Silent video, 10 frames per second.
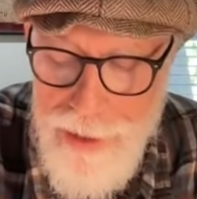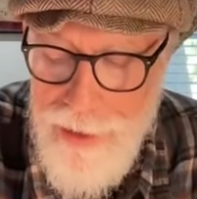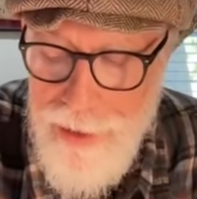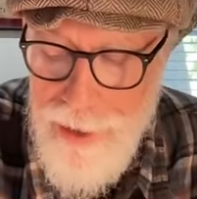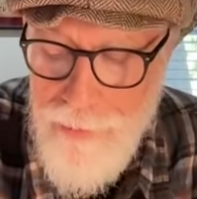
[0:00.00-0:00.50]
to
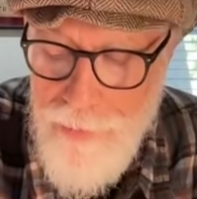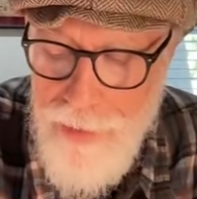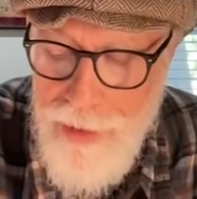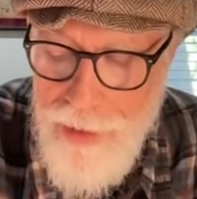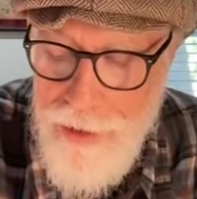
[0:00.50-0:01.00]
get them
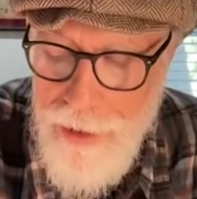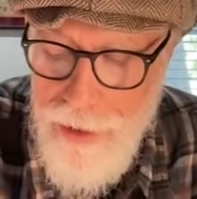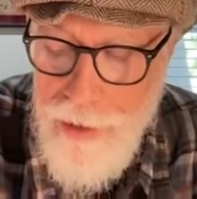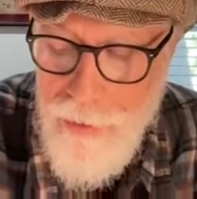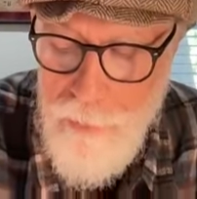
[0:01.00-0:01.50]
to
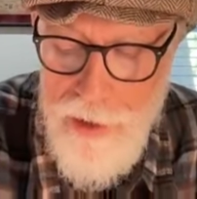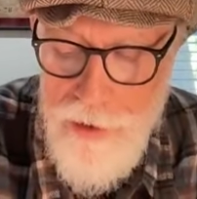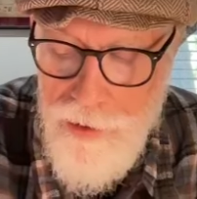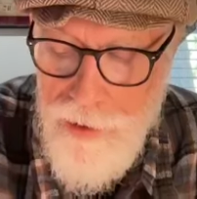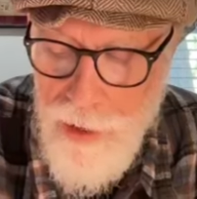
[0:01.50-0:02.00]
eat a
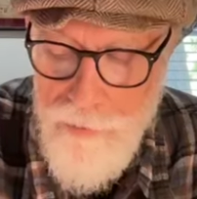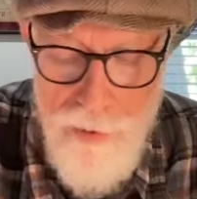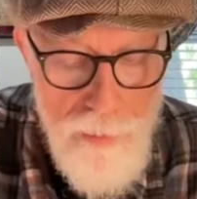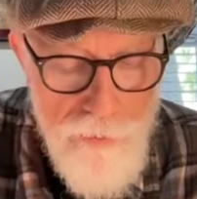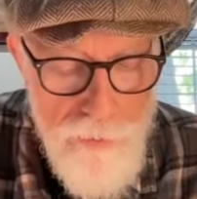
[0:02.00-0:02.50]
piece of
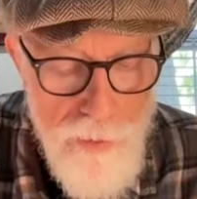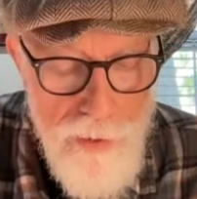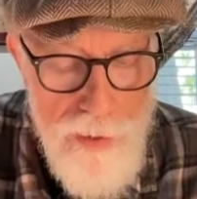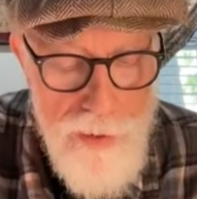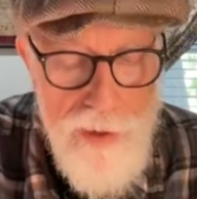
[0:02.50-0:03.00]
it
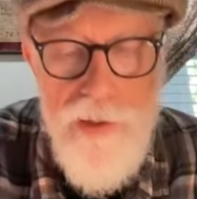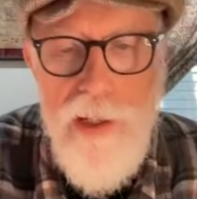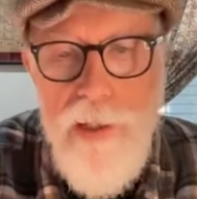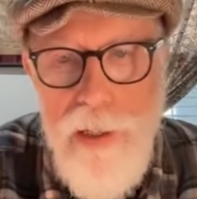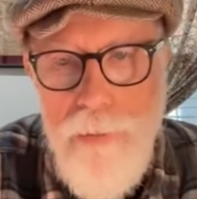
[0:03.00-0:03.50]
before
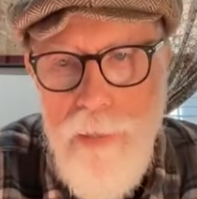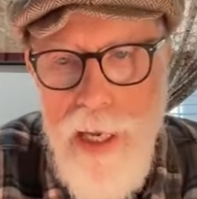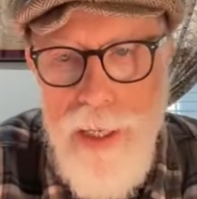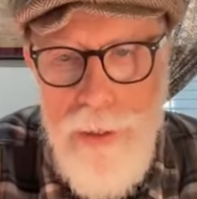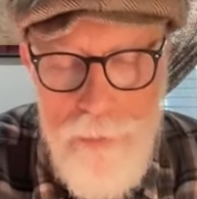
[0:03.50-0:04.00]
sending it
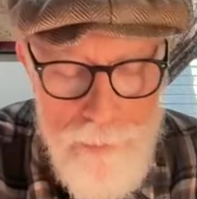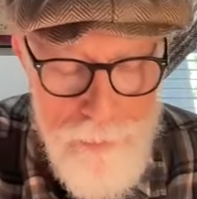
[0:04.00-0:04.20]
back.